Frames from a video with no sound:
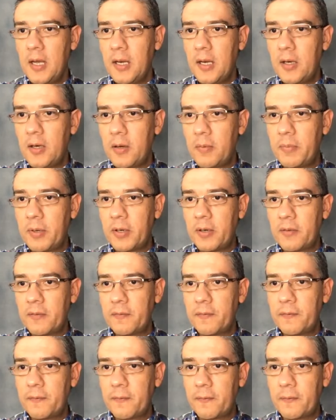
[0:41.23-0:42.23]
number of
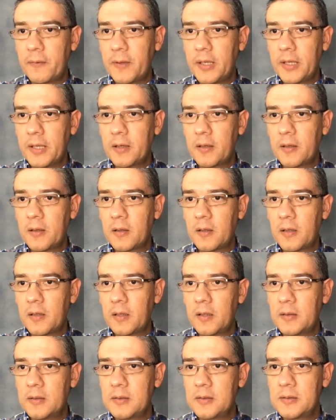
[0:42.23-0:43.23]

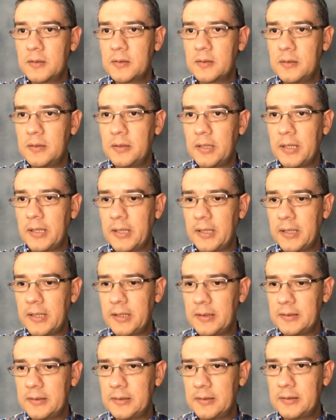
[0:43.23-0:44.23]
records.
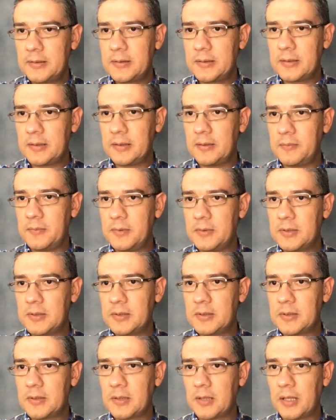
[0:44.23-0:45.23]
That
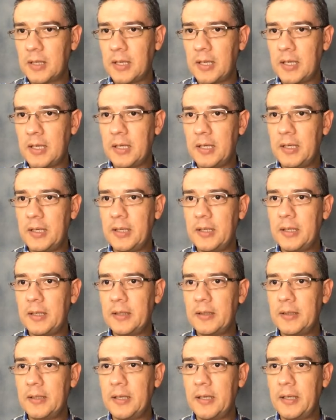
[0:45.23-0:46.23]
seems like
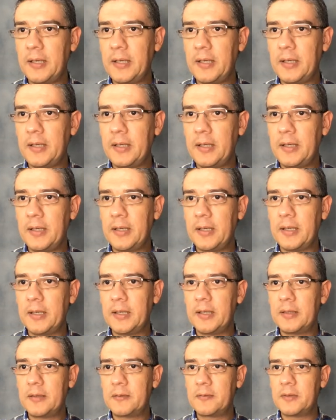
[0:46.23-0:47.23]
they
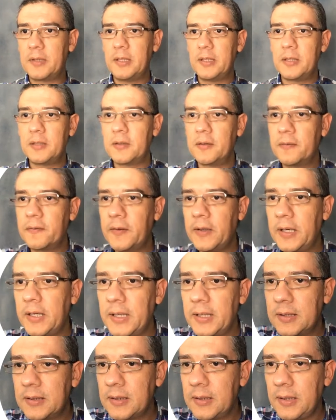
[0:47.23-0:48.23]
got rid of
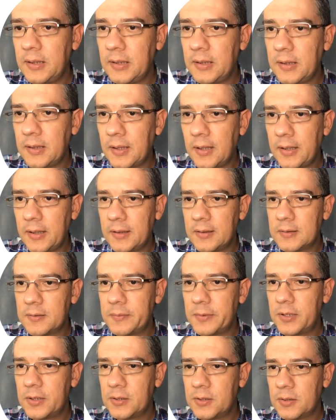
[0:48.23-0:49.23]
that in the latest
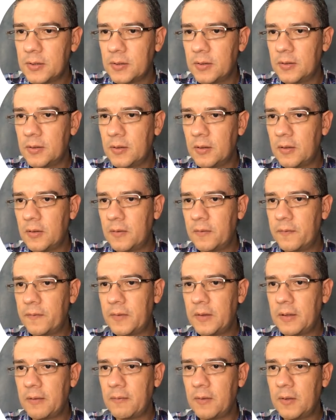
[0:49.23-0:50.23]
version of
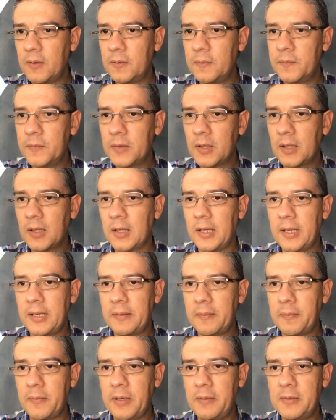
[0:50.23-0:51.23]
Tableau.
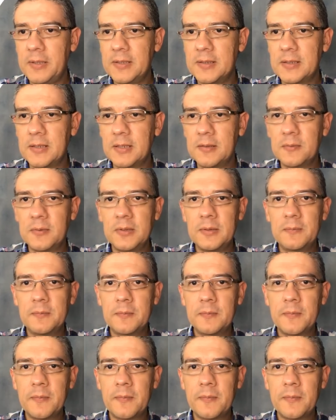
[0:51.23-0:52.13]
Like maybe it's this one.